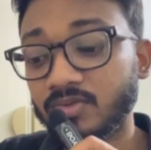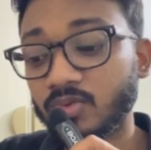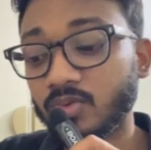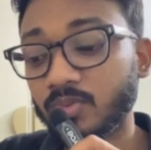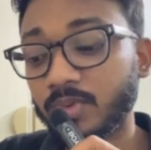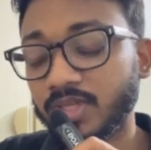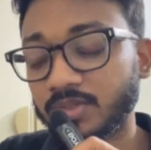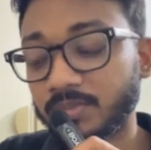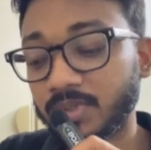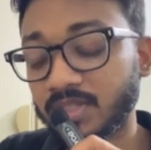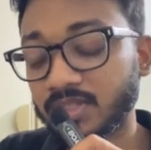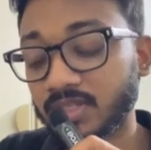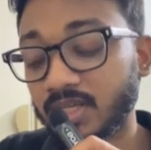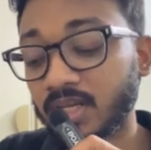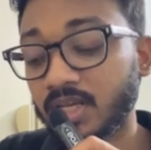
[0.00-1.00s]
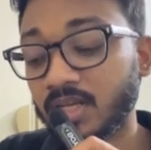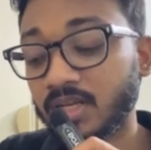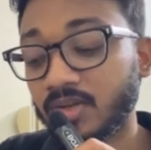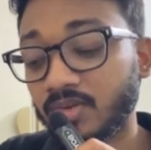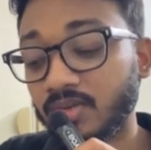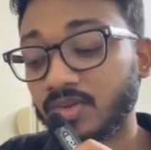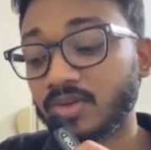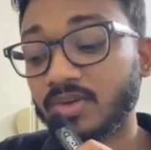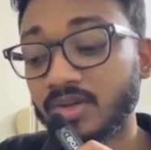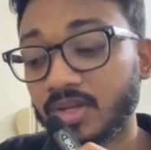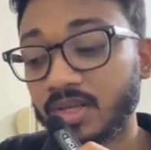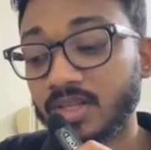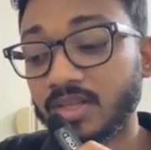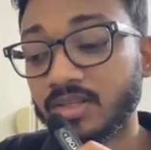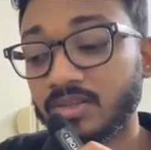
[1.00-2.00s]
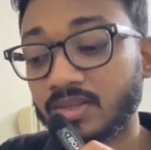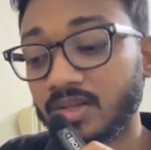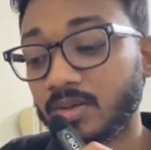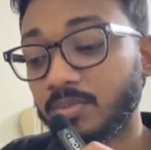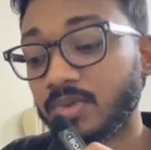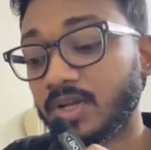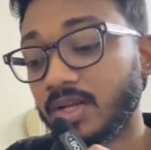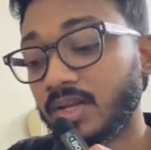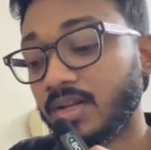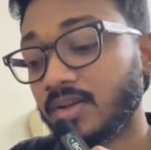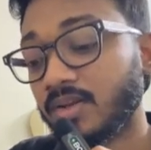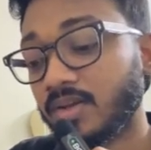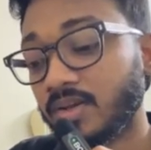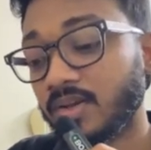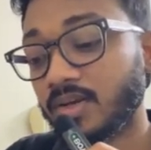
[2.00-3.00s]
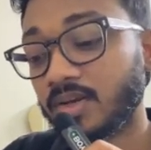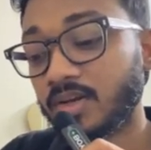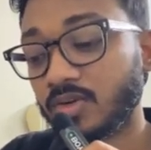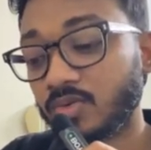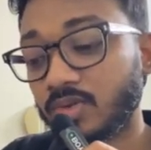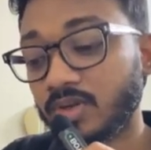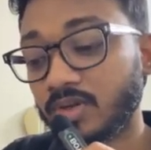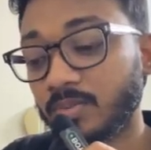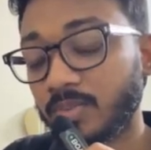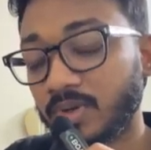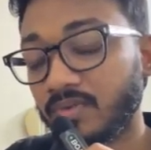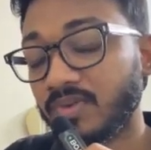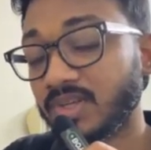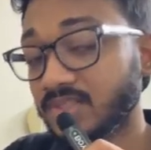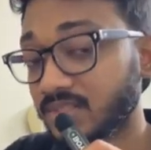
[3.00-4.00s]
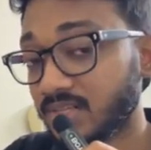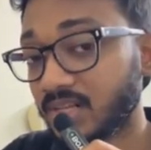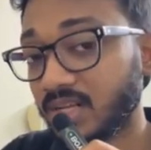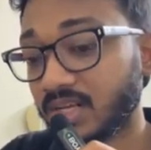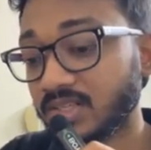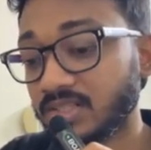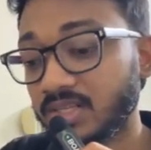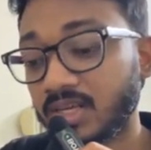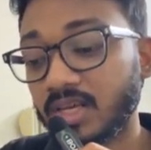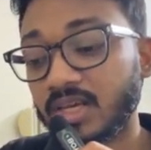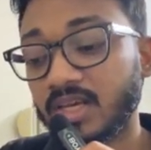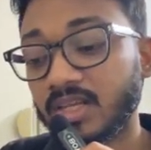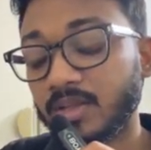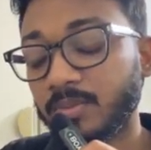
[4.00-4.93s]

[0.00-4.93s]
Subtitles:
to brush pens. Now here, this is an upgrade to the previous class. In the